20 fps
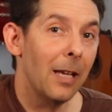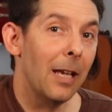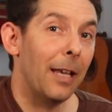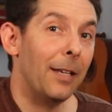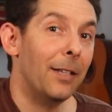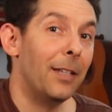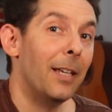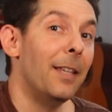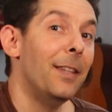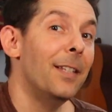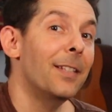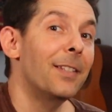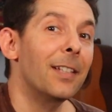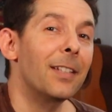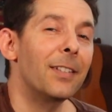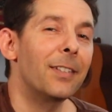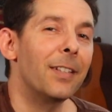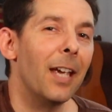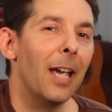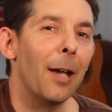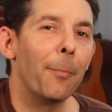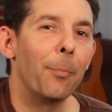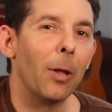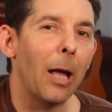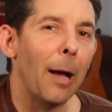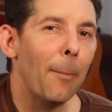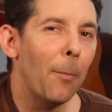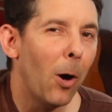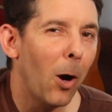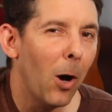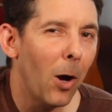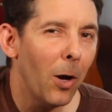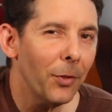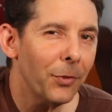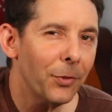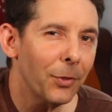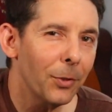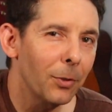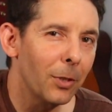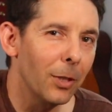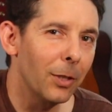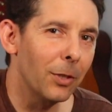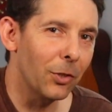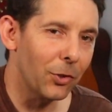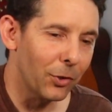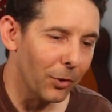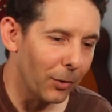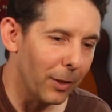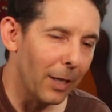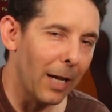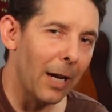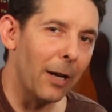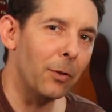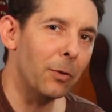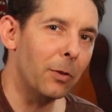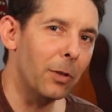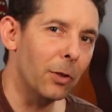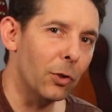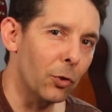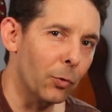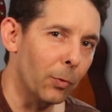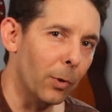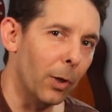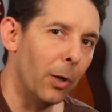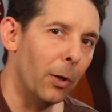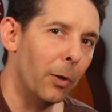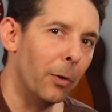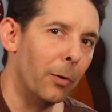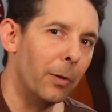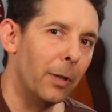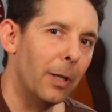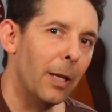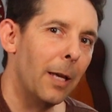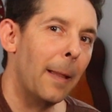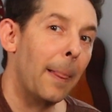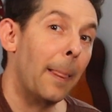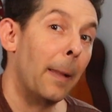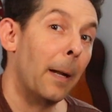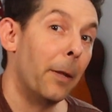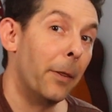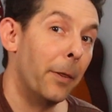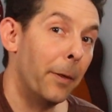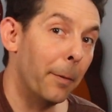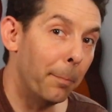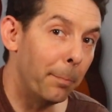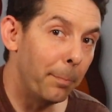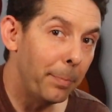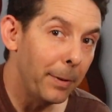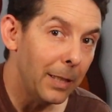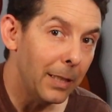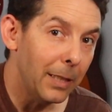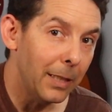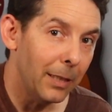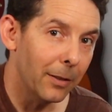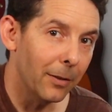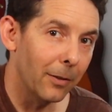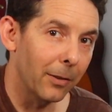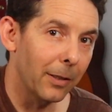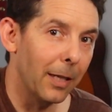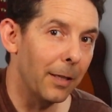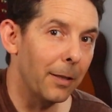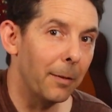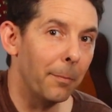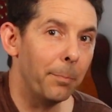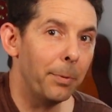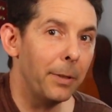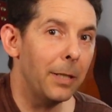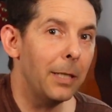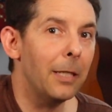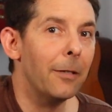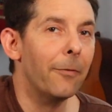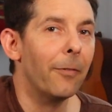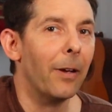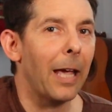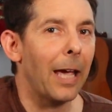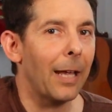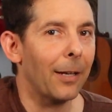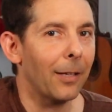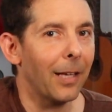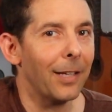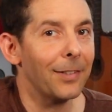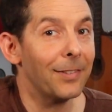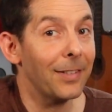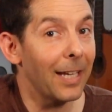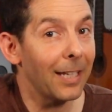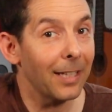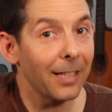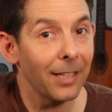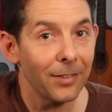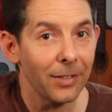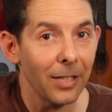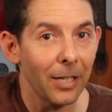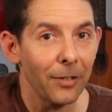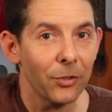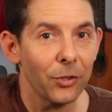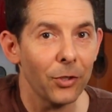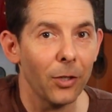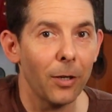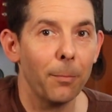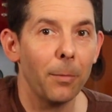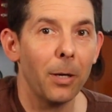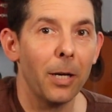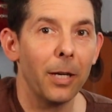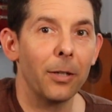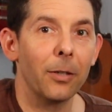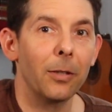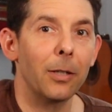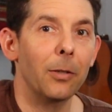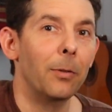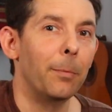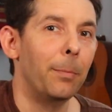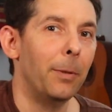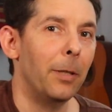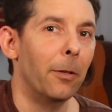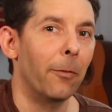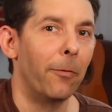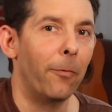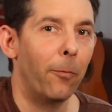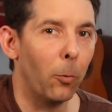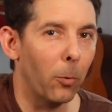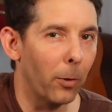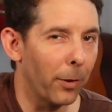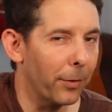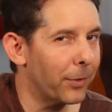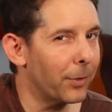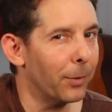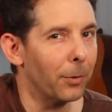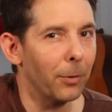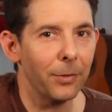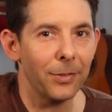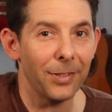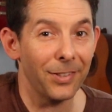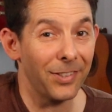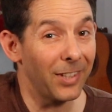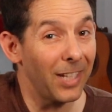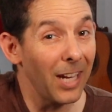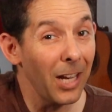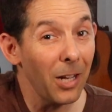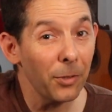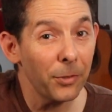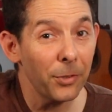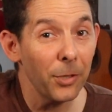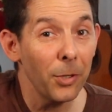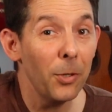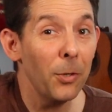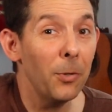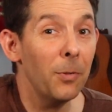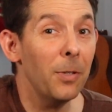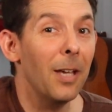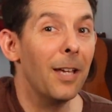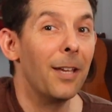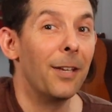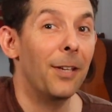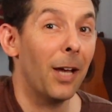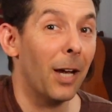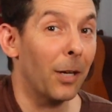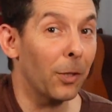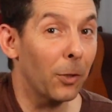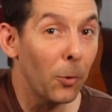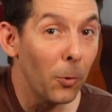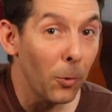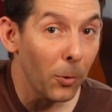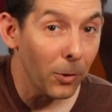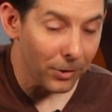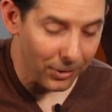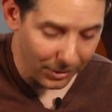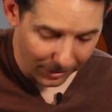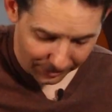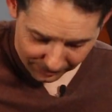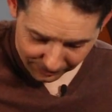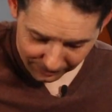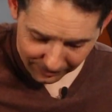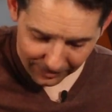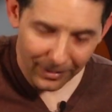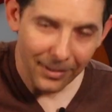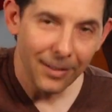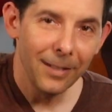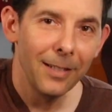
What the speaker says: And in this example, I'm also gonna show you how you can drone the B, okay? The B, if I analyze that against F sharp minor, it would be the fourth, so it's a scale tone, not a chord tone.